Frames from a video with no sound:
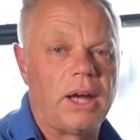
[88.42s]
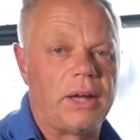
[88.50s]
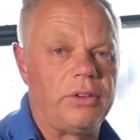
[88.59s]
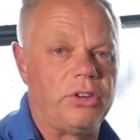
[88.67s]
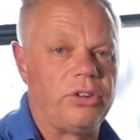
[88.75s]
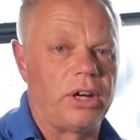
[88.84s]

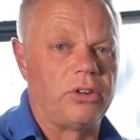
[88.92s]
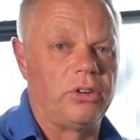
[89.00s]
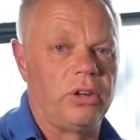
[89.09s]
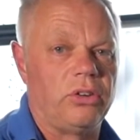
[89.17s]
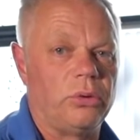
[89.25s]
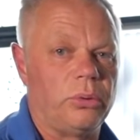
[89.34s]
And the
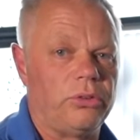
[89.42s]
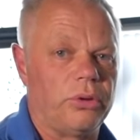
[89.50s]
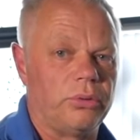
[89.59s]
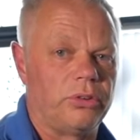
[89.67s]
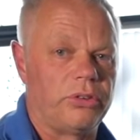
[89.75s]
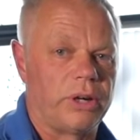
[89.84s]
injection is always
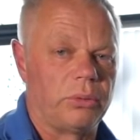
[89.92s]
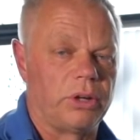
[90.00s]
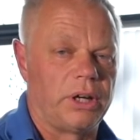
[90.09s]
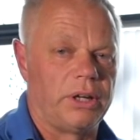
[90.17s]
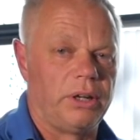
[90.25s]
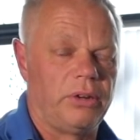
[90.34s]
ultrasound
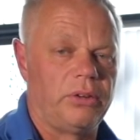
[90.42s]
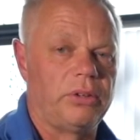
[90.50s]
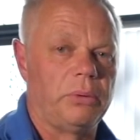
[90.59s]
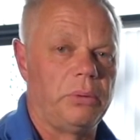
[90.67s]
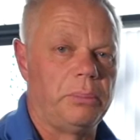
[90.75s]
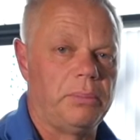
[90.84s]
guided,
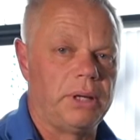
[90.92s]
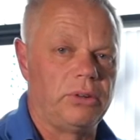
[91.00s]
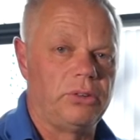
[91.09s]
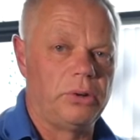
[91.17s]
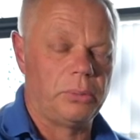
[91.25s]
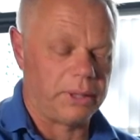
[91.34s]
so we
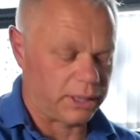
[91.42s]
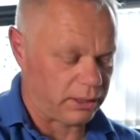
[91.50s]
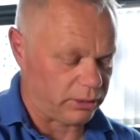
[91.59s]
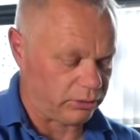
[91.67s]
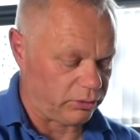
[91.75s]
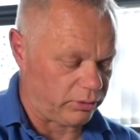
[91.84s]
make sure we're
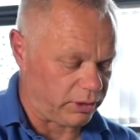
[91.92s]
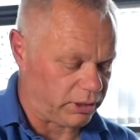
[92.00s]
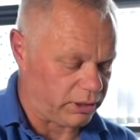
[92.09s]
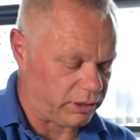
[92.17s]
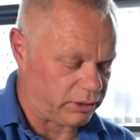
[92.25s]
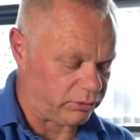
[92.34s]
getting to
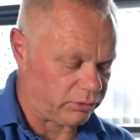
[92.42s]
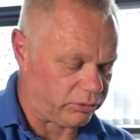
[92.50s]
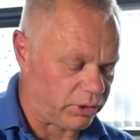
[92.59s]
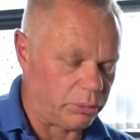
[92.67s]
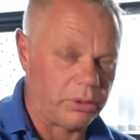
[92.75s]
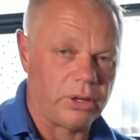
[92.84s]
the
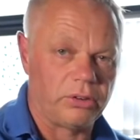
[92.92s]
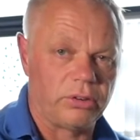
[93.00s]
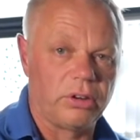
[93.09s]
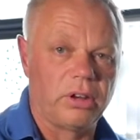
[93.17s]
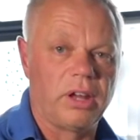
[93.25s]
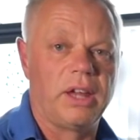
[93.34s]
steroid
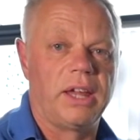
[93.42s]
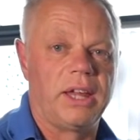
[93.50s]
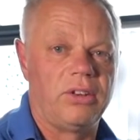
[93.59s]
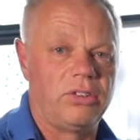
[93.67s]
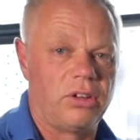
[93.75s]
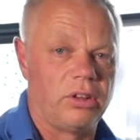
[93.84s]

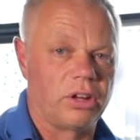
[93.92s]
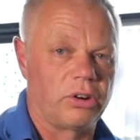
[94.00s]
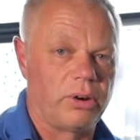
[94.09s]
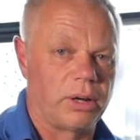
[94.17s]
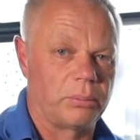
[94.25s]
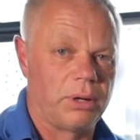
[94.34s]
into the
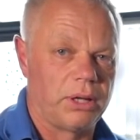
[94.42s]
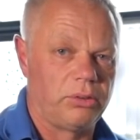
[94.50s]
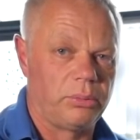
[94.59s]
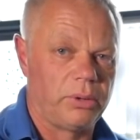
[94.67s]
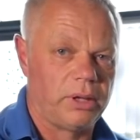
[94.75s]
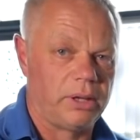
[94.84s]
correct
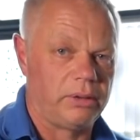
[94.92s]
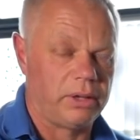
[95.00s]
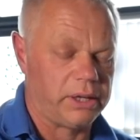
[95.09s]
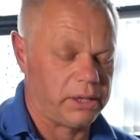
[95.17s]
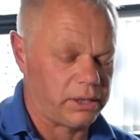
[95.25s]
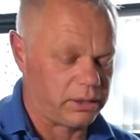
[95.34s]
place within
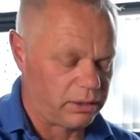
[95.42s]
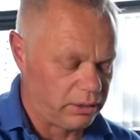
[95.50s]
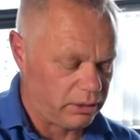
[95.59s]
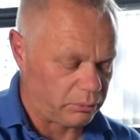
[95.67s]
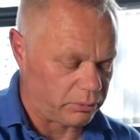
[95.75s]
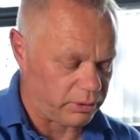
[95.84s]
the
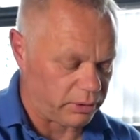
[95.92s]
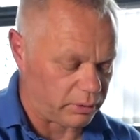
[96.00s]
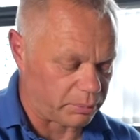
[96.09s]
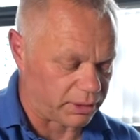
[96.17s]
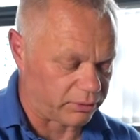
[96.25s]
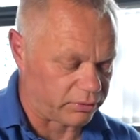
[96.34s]

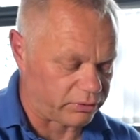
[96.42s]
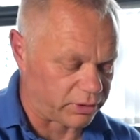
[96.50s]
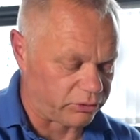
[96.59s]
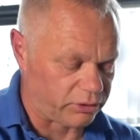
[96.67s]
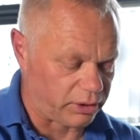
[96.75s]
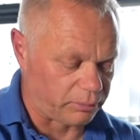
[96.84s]
plantar
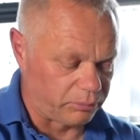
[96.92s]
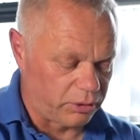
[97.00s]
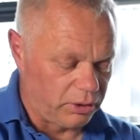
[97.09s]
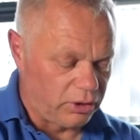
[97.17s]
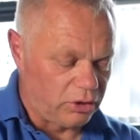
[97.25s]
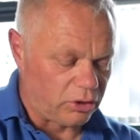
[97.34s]
fascia.
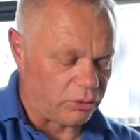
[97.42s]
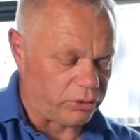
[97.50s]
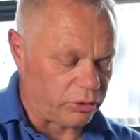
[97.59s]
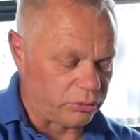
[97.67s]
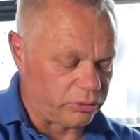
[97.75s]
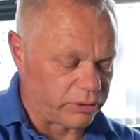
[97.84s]
On
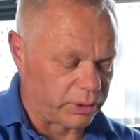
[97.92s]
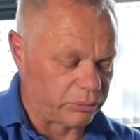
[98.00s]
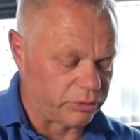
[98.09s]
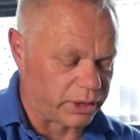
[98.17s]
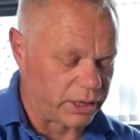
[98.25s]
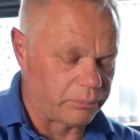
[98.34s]
the
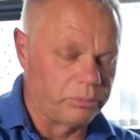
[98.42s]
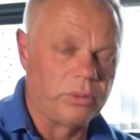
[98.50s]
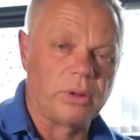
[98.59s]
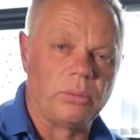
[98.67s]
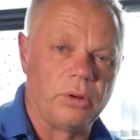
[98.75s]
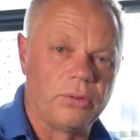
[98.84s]
ultrasound scan,
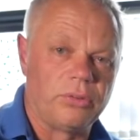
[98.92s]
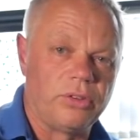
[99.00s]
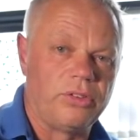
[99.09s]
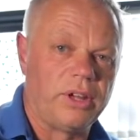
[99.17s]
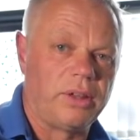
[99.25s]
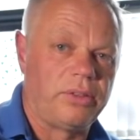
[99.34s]
we'll
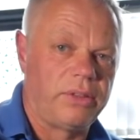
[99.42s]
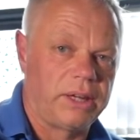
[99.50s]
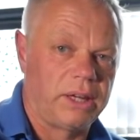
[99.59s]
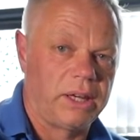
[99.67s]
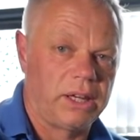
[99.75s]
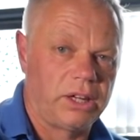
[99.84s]
often see a
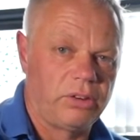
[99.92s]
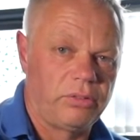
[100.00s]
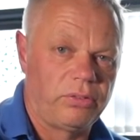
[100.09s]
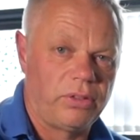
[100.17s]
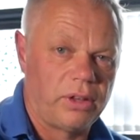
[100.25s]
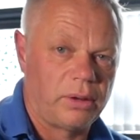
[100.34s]
thickening
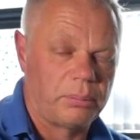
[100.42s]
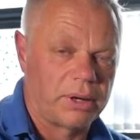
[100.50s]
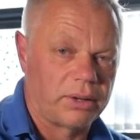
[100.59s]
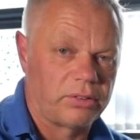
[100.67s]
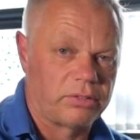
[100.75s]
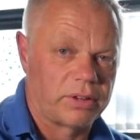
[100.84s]
of the
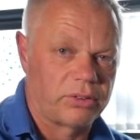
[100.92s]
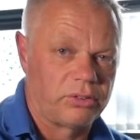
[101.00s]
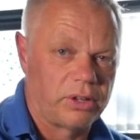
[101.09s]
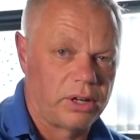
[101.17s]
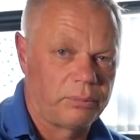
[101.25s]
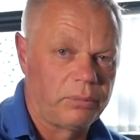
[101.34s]
plantar
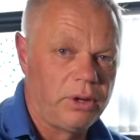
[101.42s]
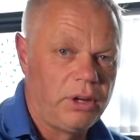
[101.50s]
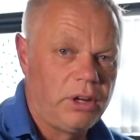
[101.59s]
fascia.